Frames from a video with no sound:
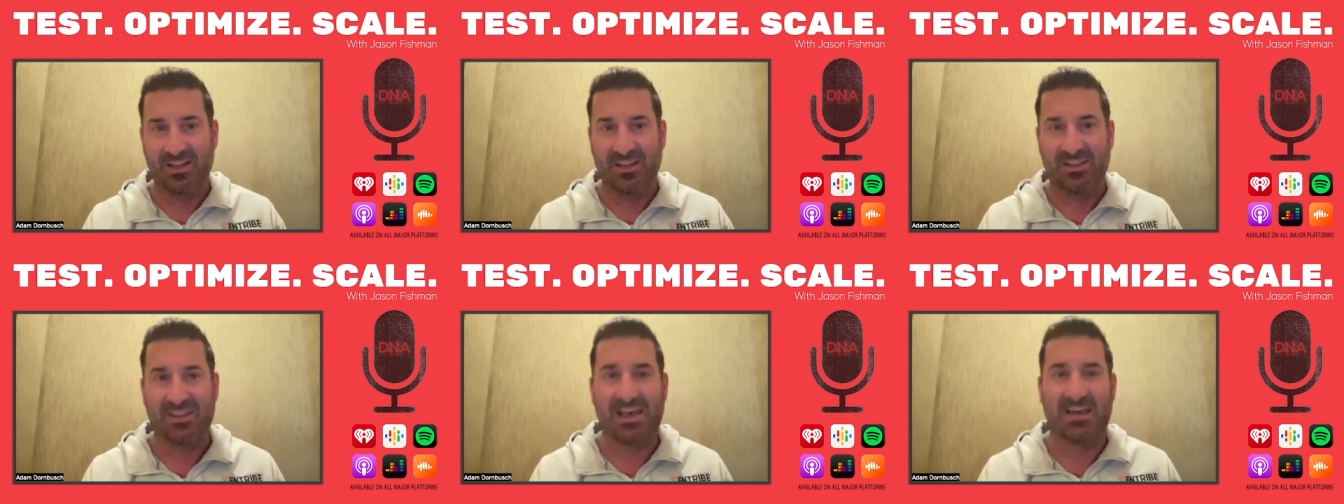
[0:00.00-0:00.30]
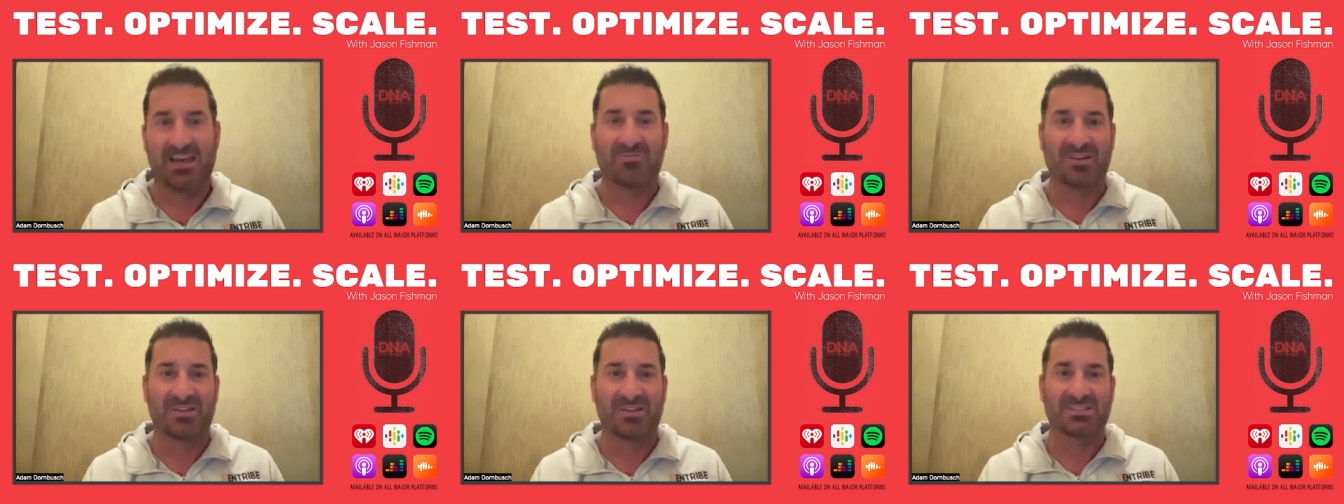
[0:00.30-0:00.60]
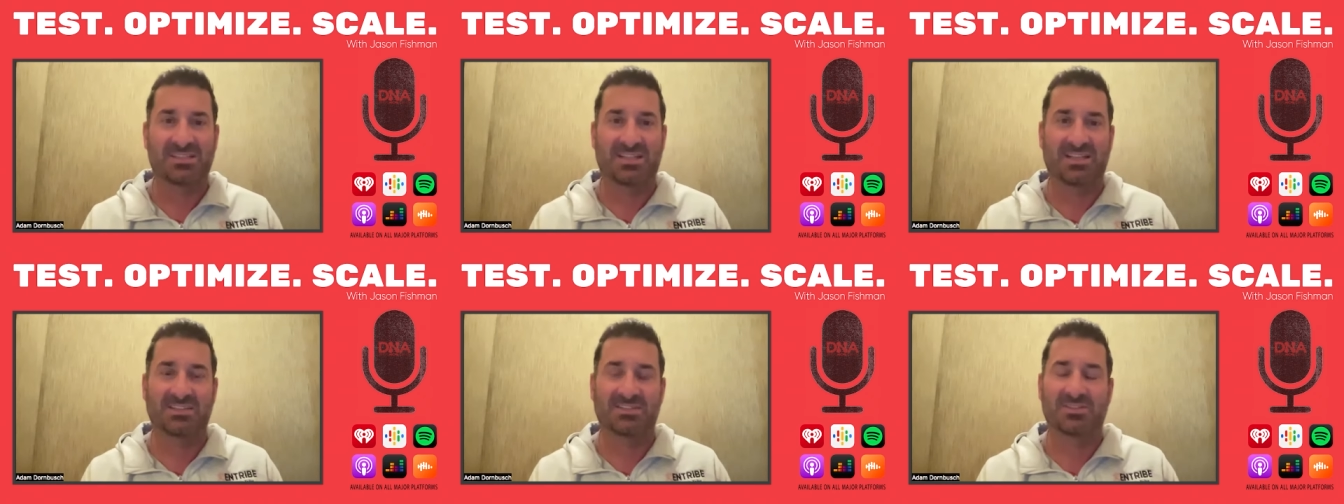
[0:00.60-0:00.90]
That
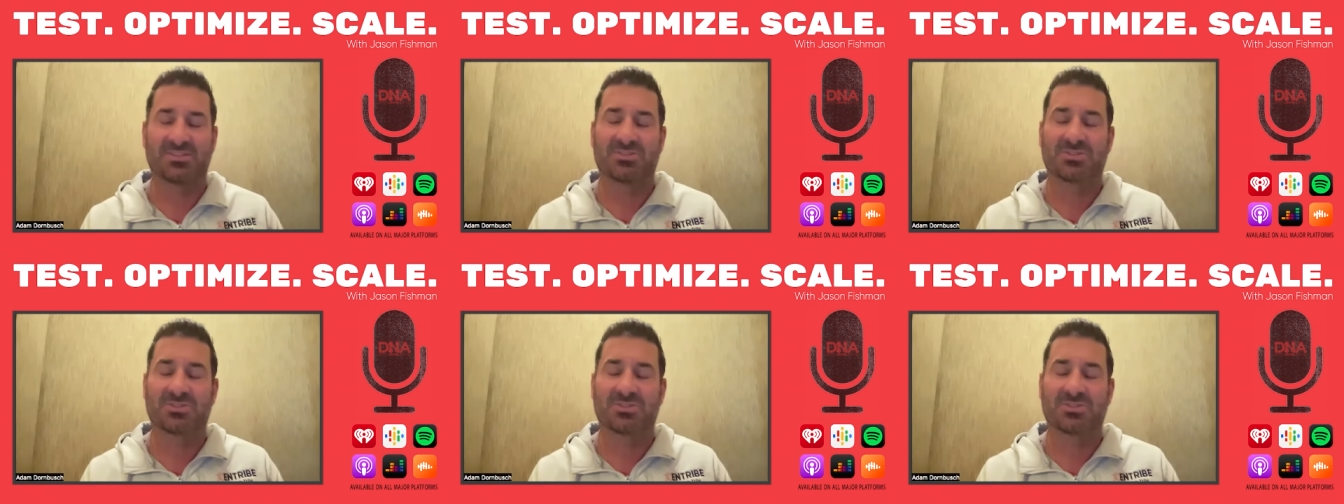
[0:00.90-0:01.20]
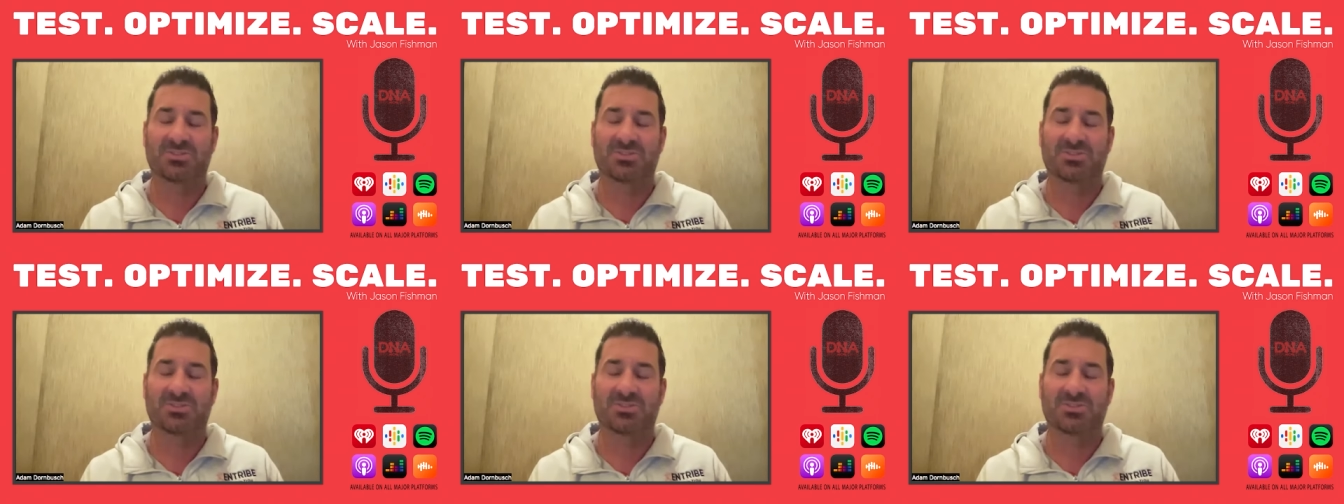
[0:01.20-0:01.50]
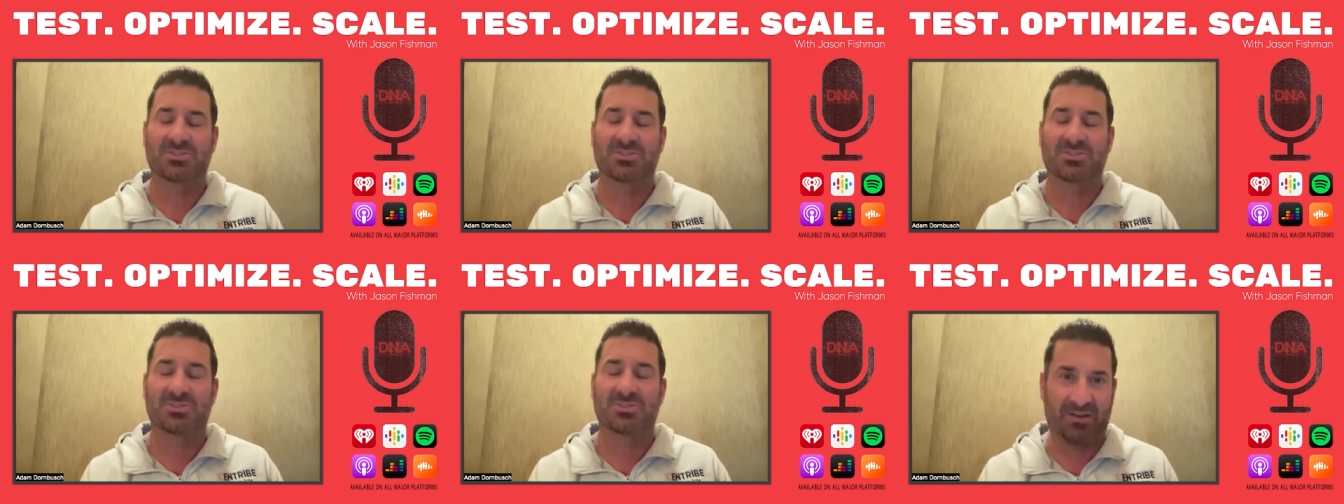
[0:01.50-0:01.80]
resonates
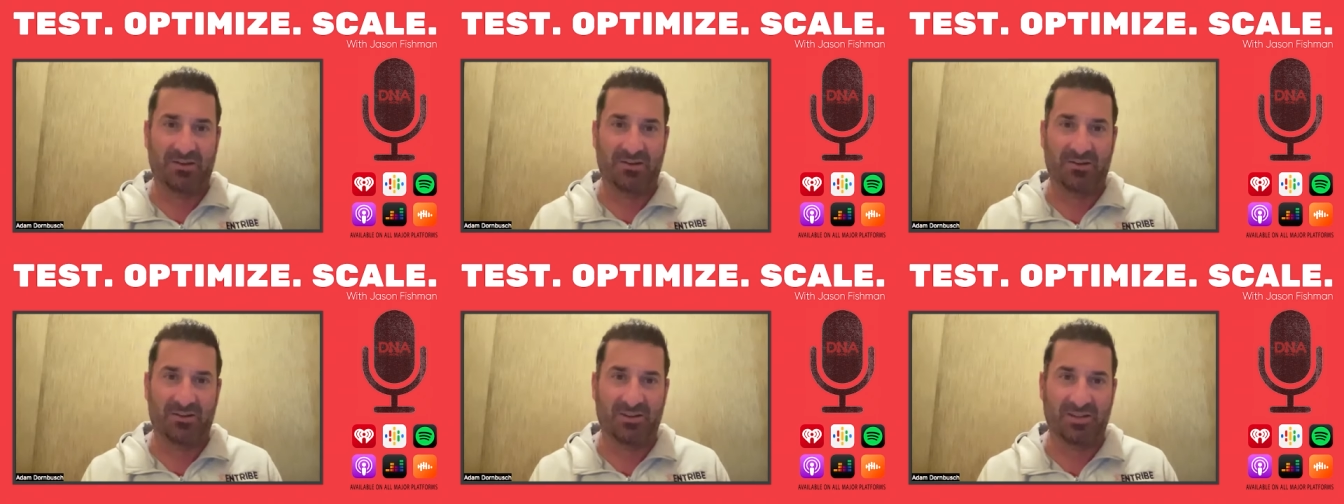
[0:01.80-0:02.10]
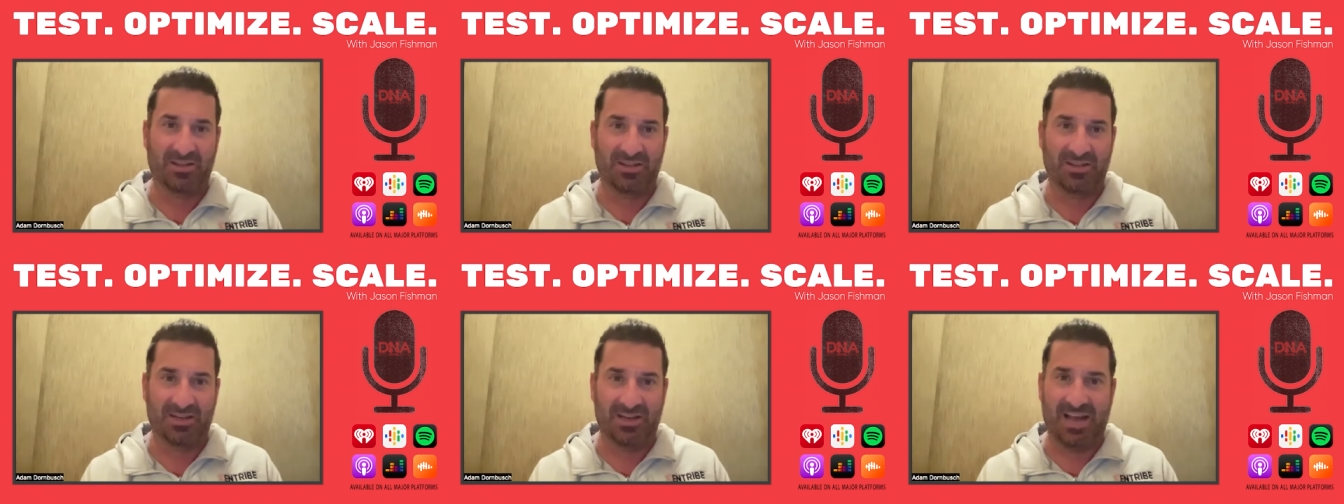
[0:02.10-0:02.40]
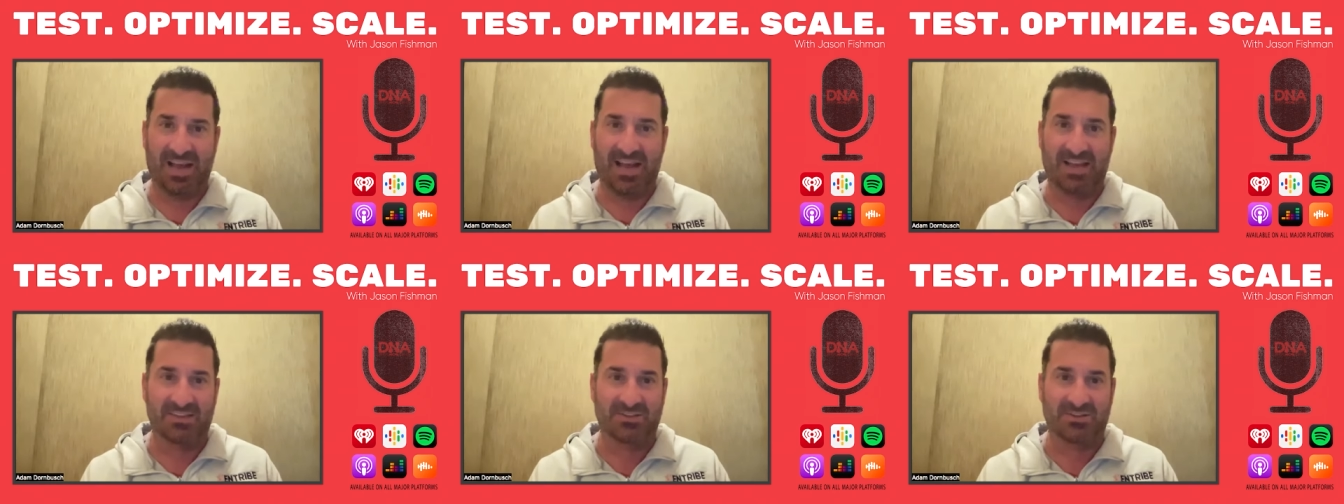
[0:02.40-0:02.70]
so much better
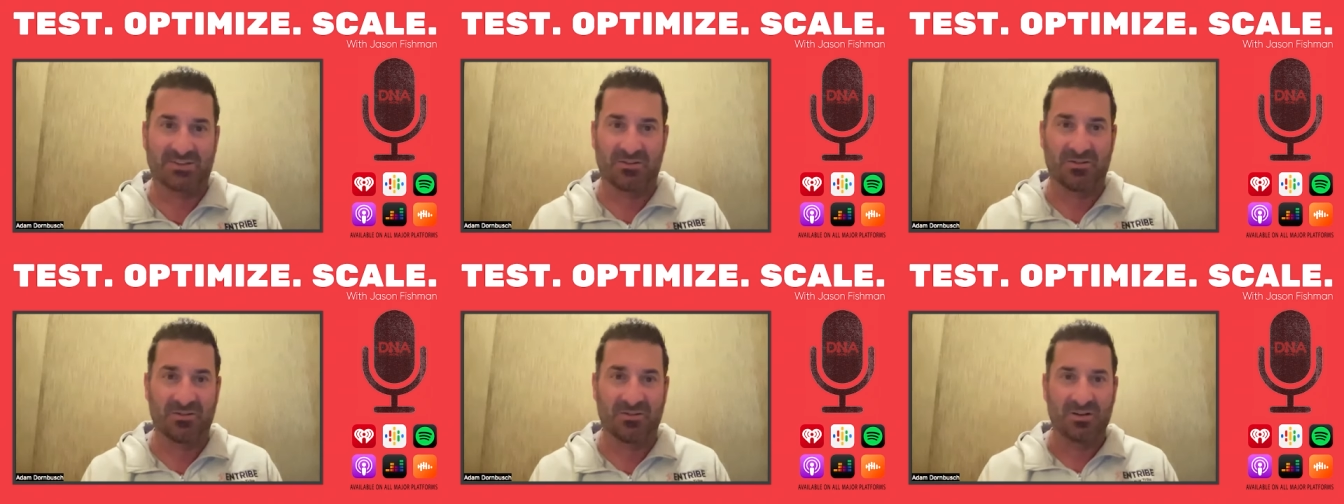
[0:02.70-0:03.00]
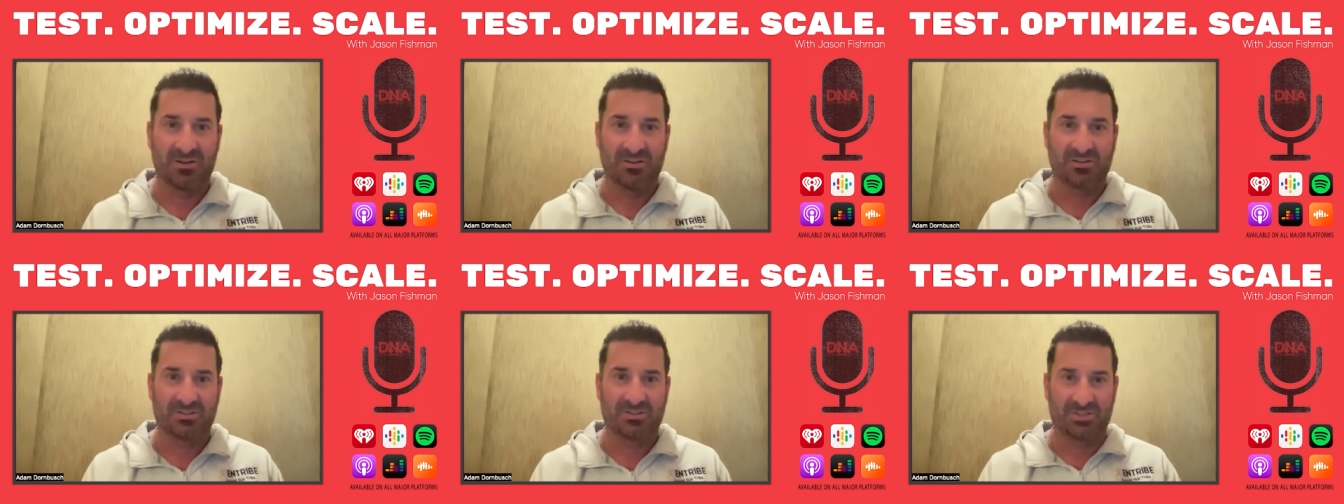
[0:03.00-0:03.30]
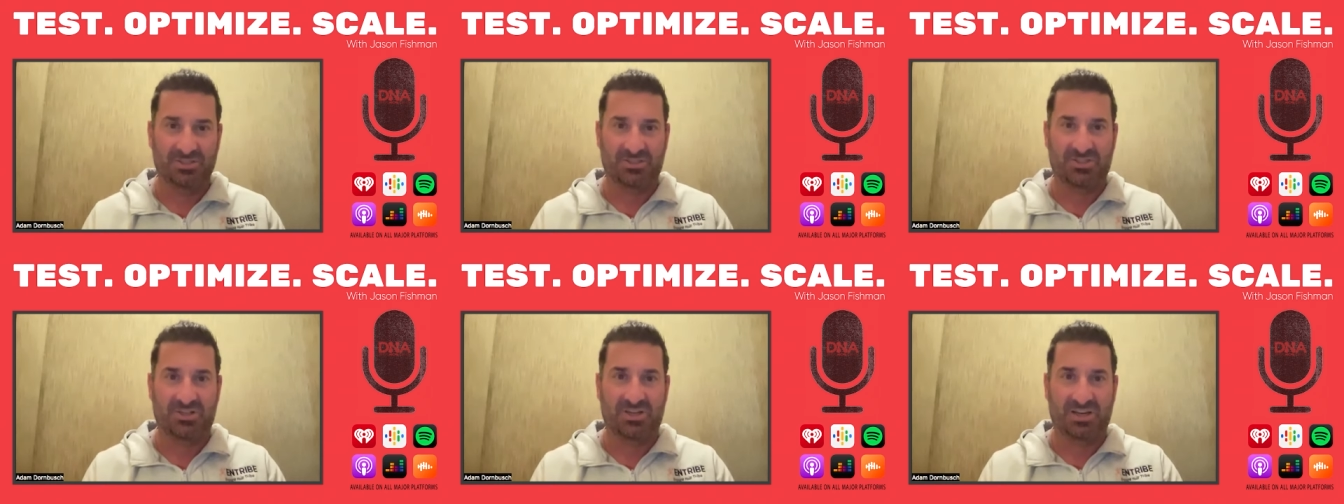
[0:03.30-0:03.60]
than an actor
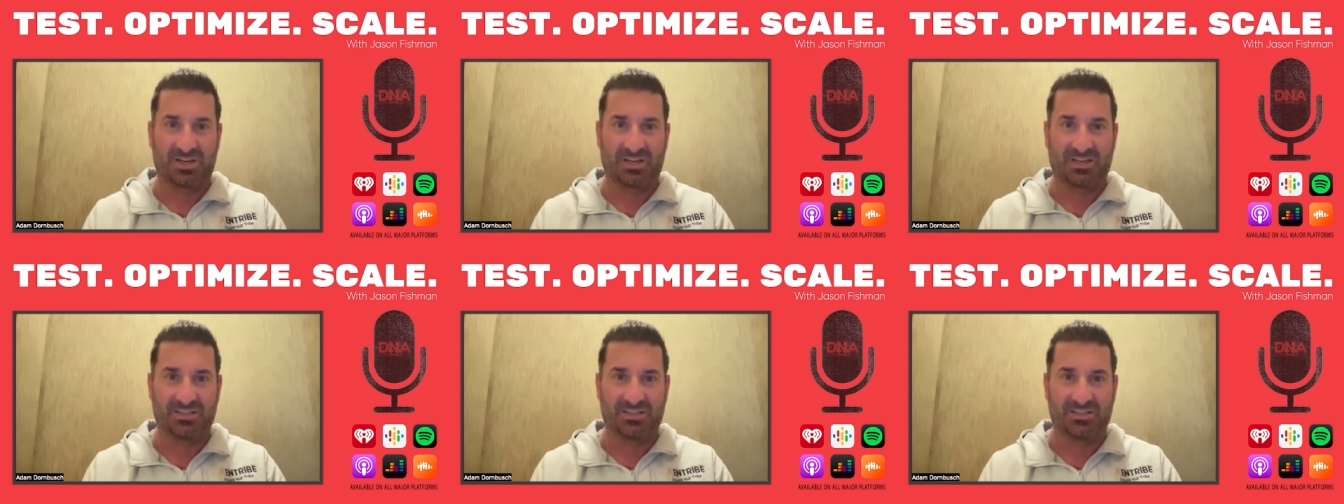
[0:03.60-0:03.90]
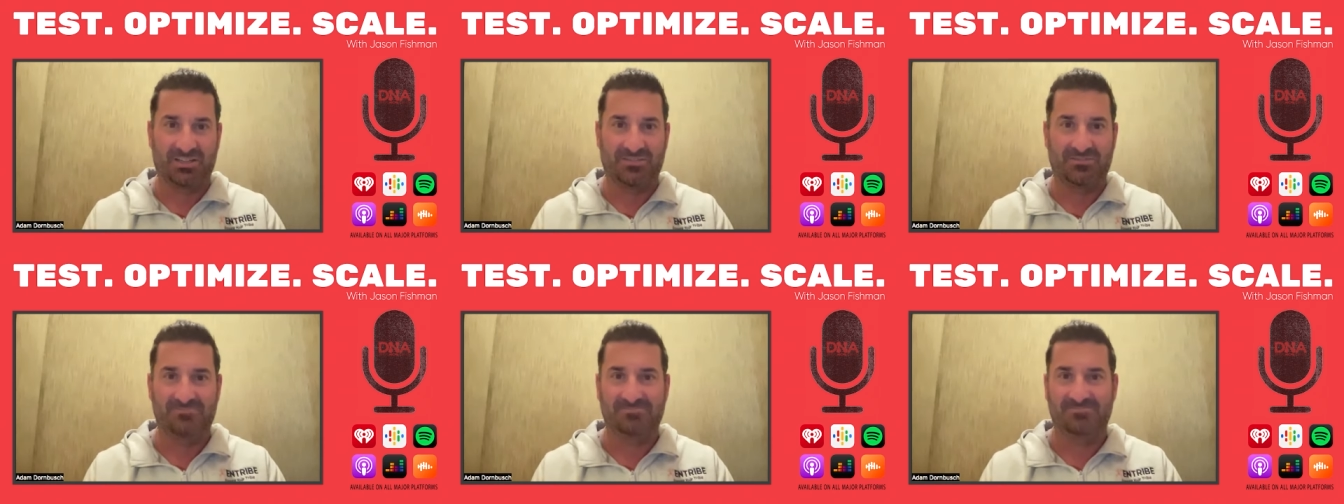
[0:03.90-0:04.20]
just trying to